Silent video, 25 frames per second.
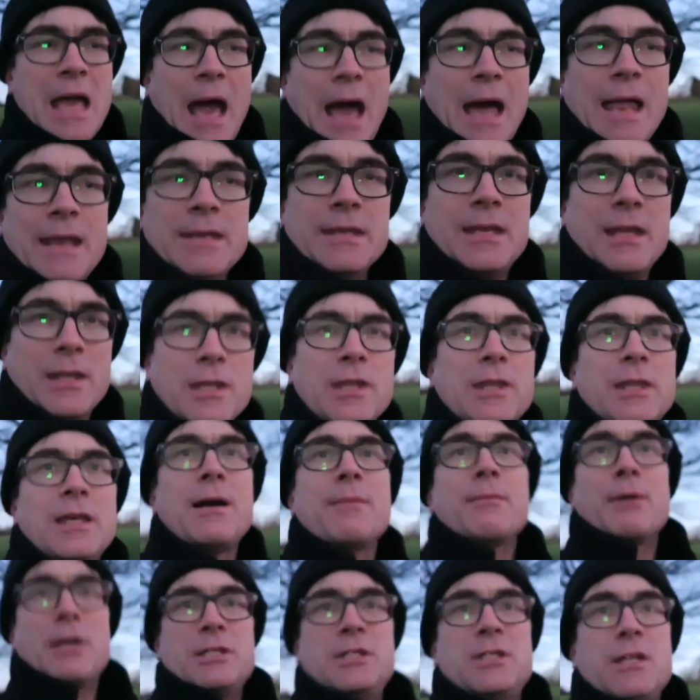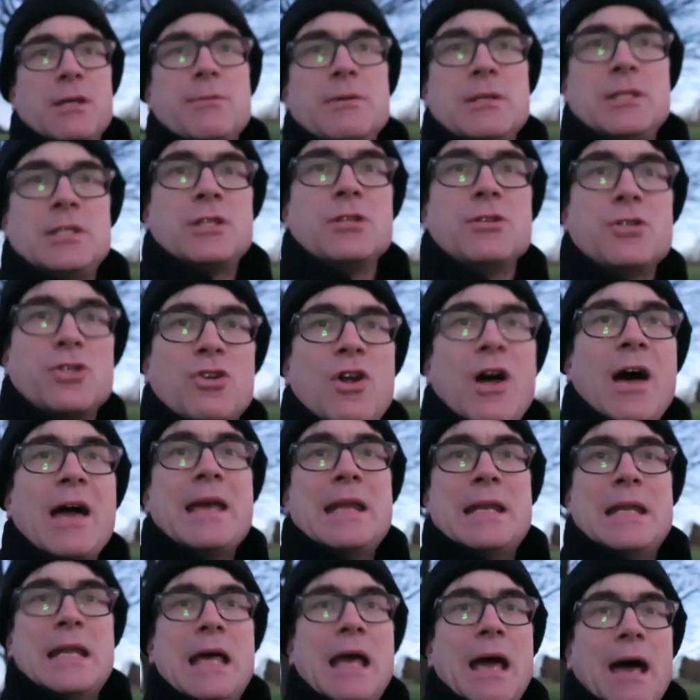And the other thing I want to do is to try
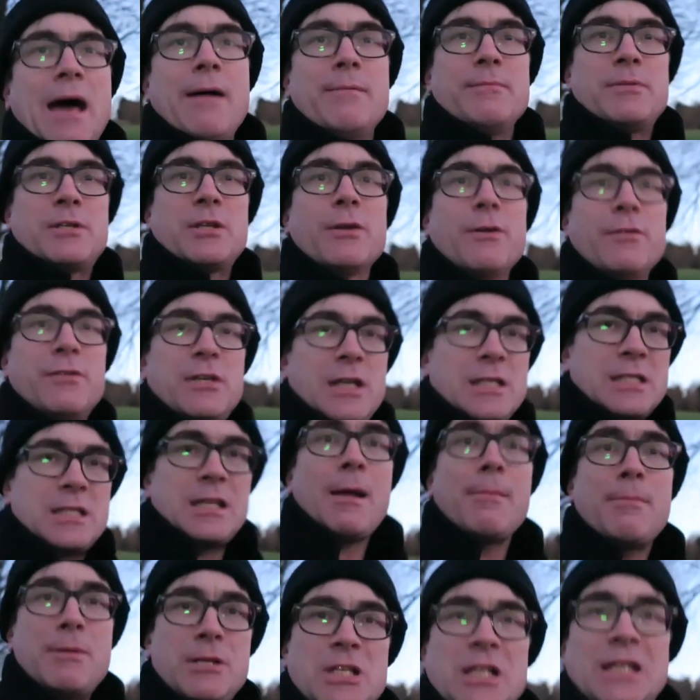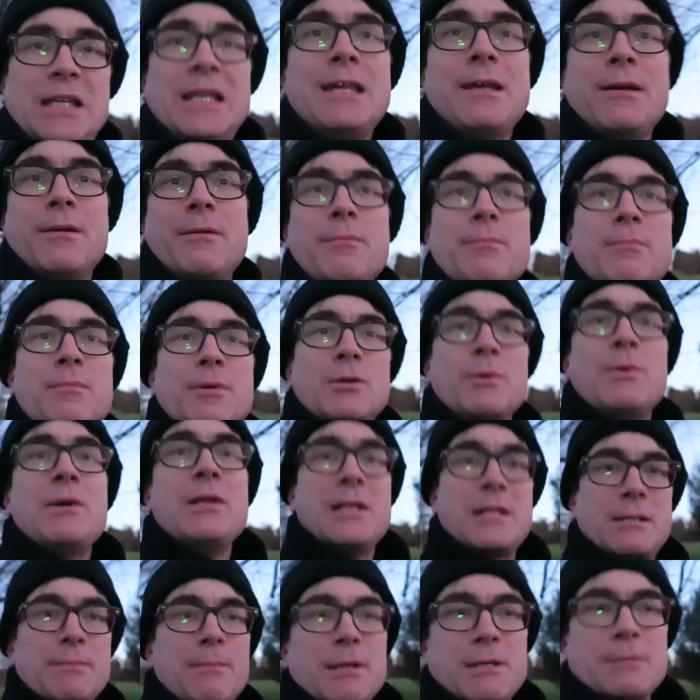and um, sort of establish a link between
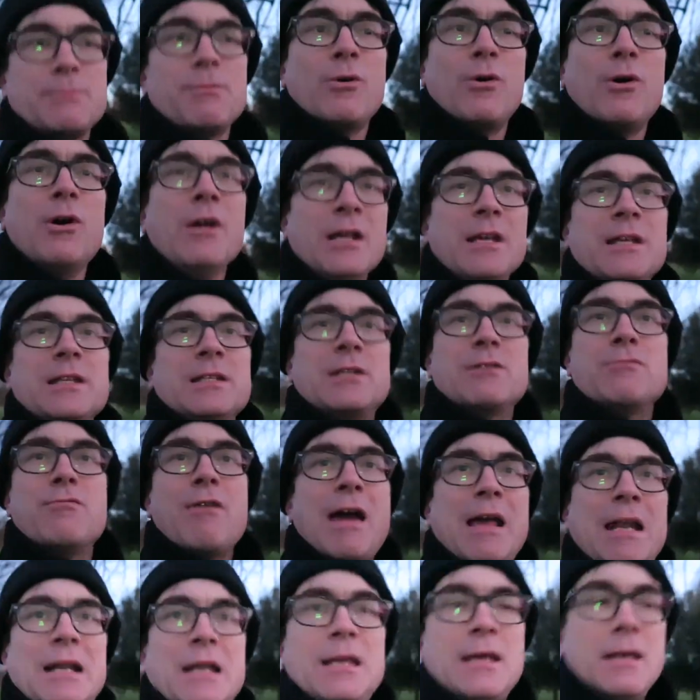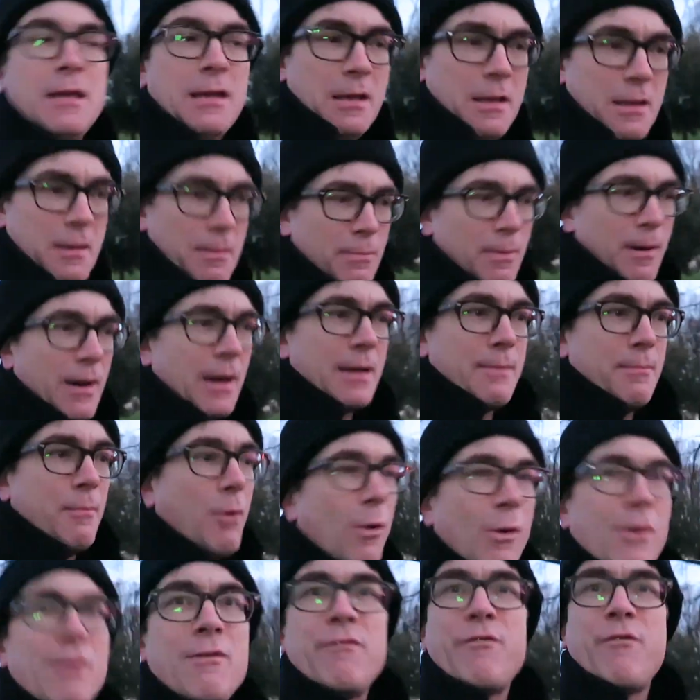us much more directly by
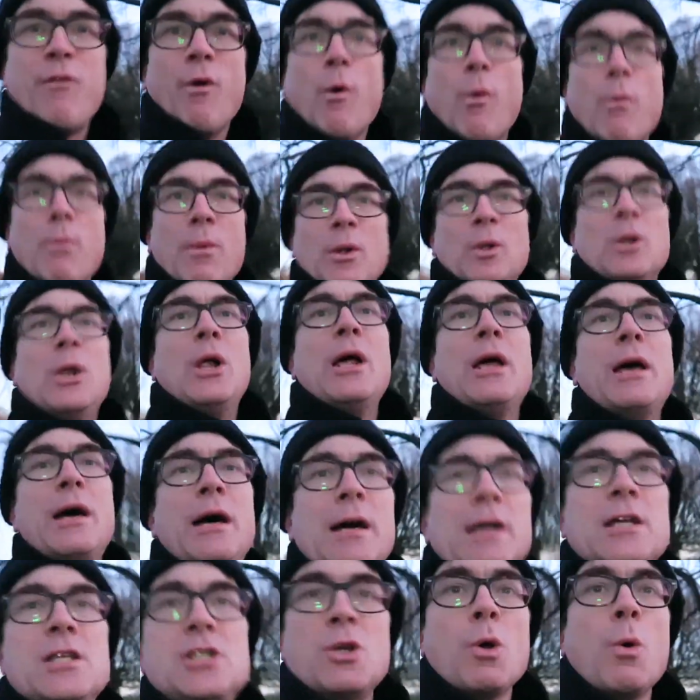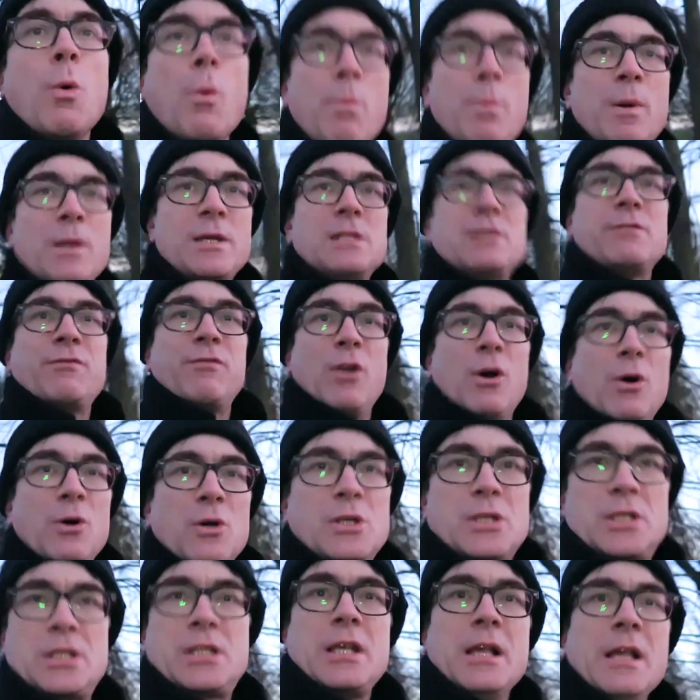more informal uh, short piece
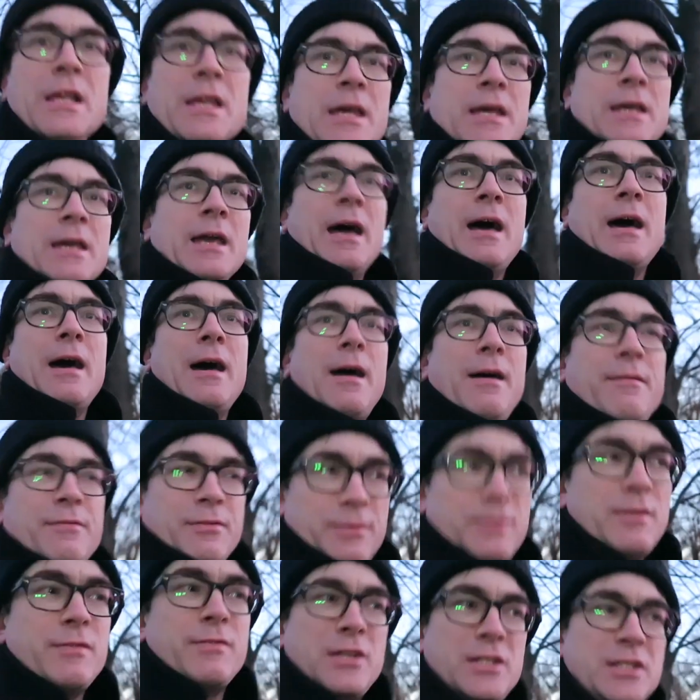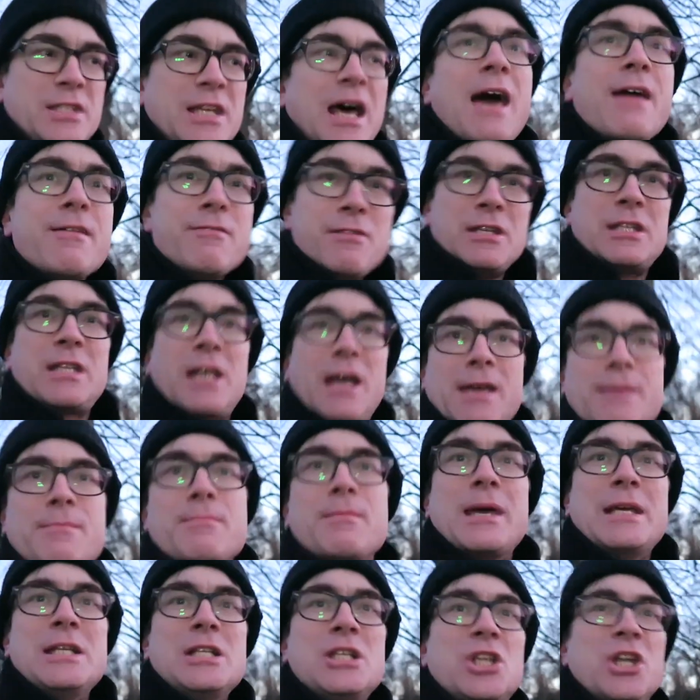vlogs uh, of, a, of a diary type
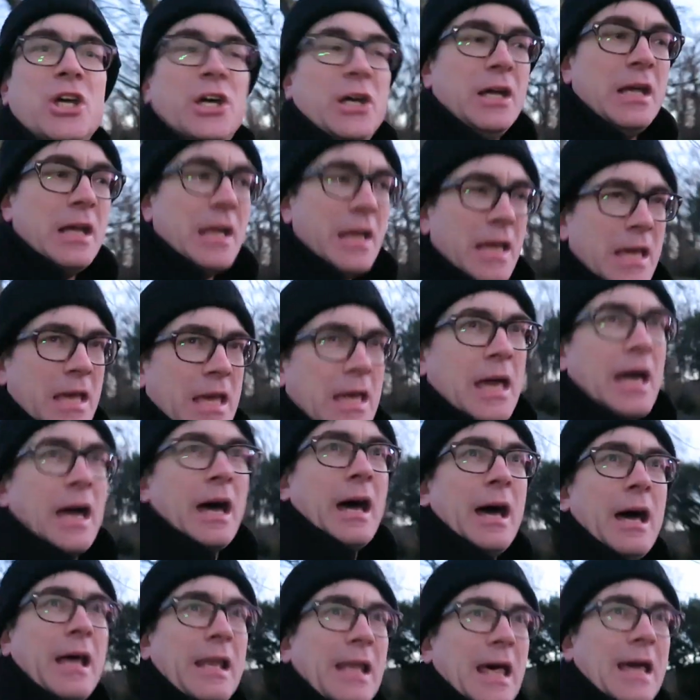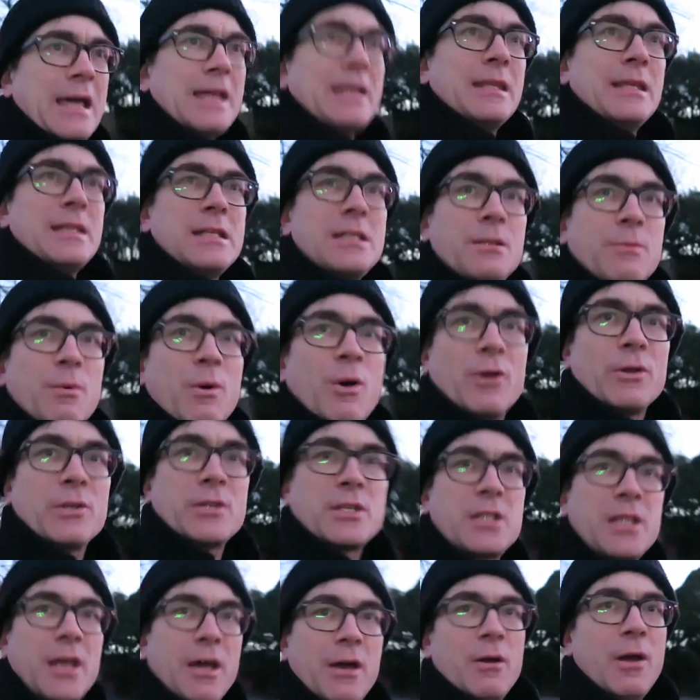nature uh, like this one.
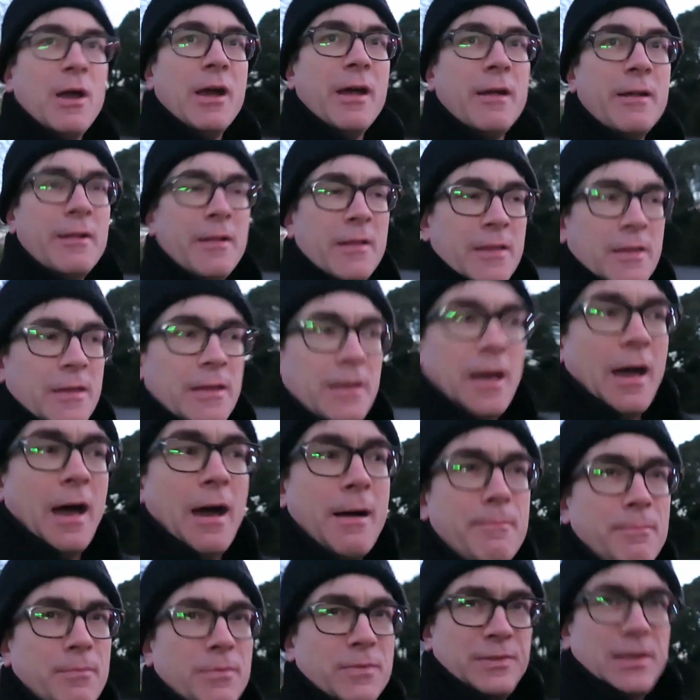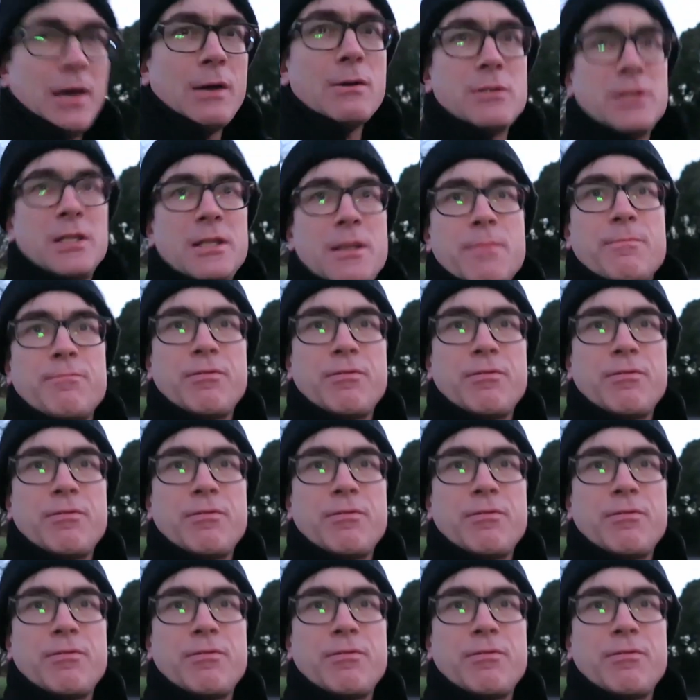So um, those are the